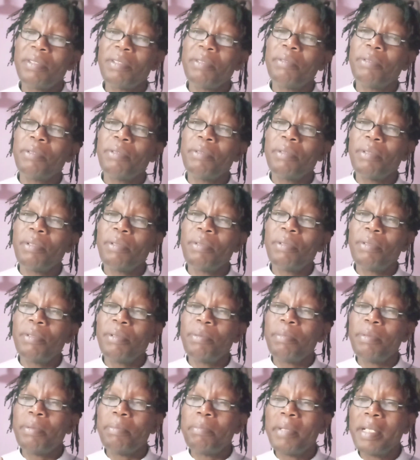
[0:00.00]
it will
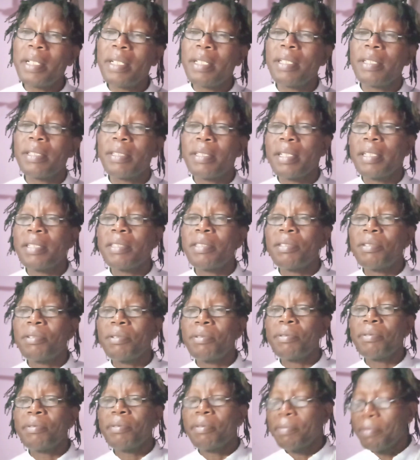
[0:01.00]
not be making sense to
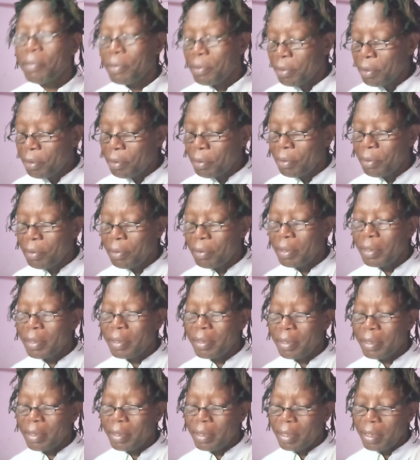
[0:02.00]
you if you don't know
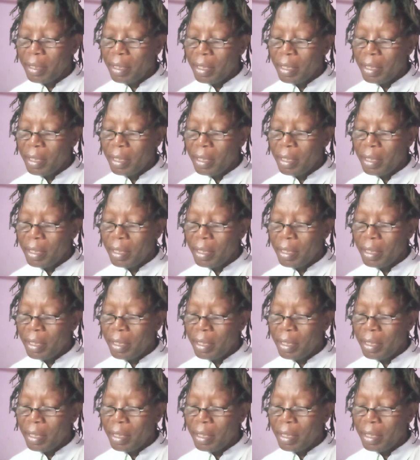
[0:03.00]
this.